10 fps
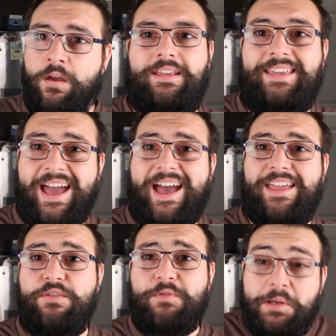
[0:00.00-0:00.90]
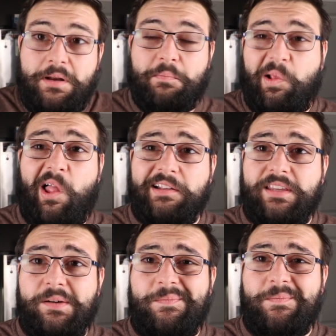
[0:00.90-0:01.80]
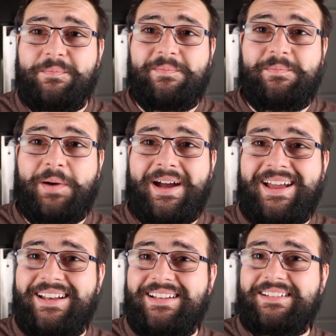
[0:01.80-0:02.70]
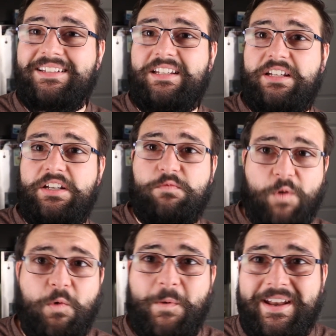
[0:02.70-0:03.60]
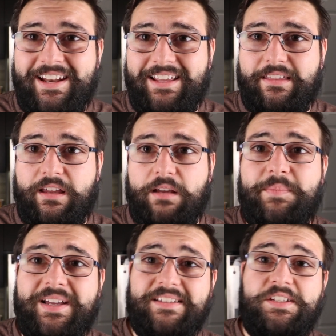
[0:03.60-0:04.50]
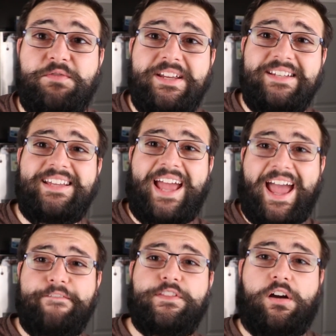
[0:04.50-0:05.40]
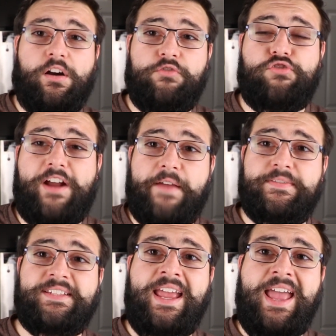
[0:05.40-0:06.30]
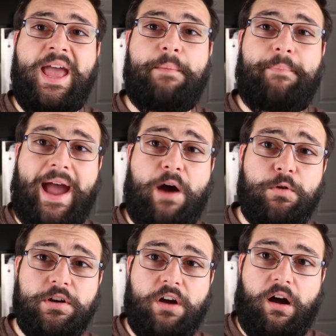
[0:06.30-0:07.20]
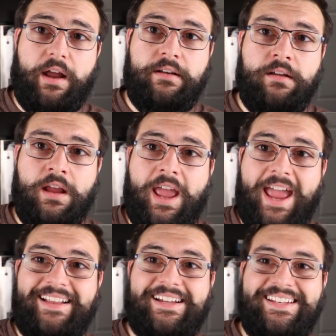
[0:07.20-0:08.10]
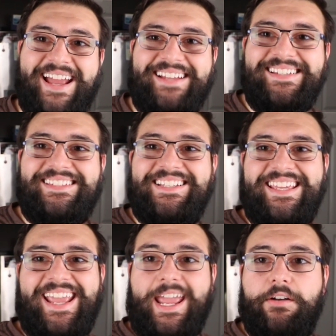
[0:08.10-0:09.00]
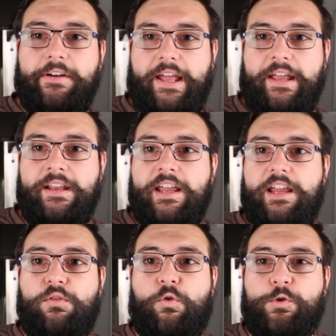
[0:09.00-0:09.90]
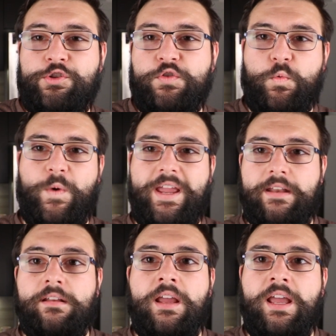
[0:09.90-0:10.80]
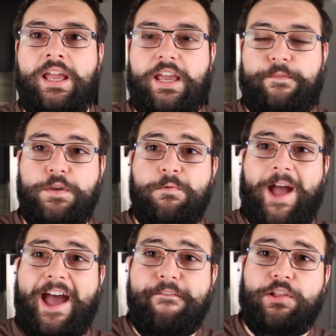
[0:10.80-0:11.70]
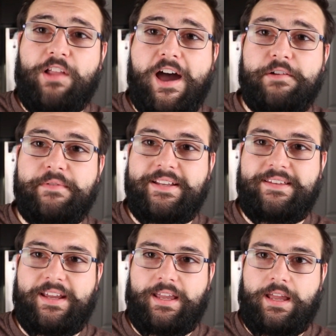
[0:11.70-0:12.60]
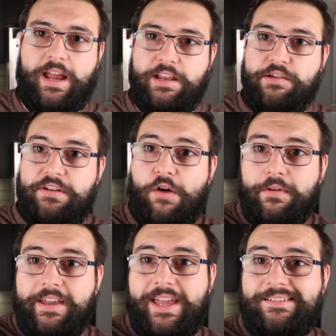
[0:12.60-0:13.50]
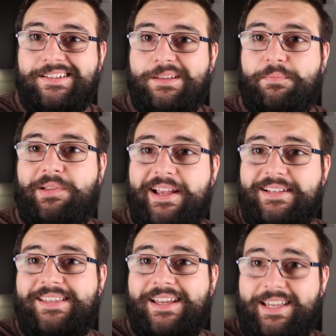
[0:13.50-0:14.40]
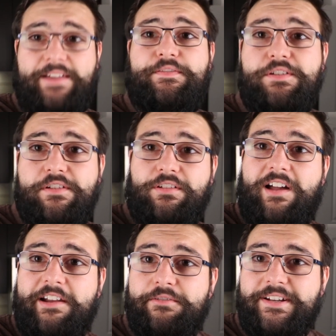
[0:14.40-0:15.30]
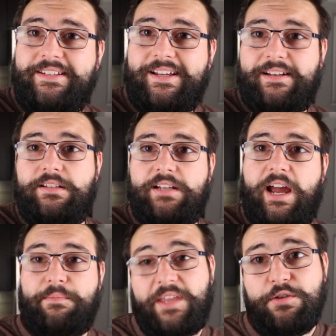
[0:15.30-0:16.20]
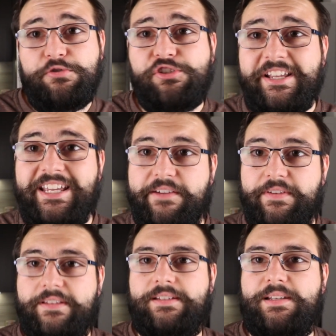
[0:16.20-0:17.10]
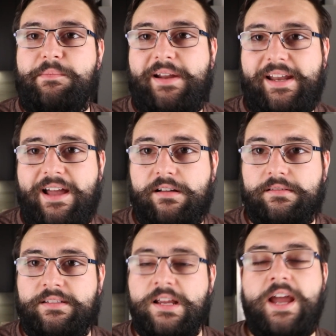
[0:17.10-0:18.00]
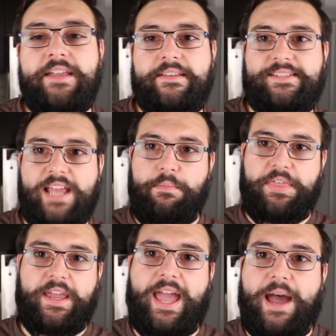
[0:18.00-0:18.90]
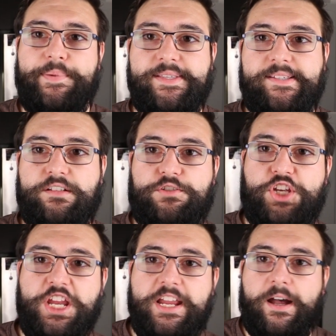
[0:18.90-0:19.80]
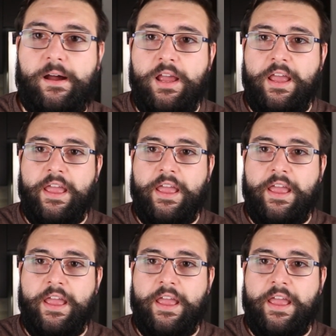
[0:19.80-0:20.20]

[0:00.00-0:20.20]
Yeah, you can unplug them, but you won't win anything because you need to have the hard drives powered on and connected to the internet in order to win. If you have a lottery ticket and you don't get to the place that gives you your lottery ticket in time, they usually give it to somebody else. The same thing happens in Chia.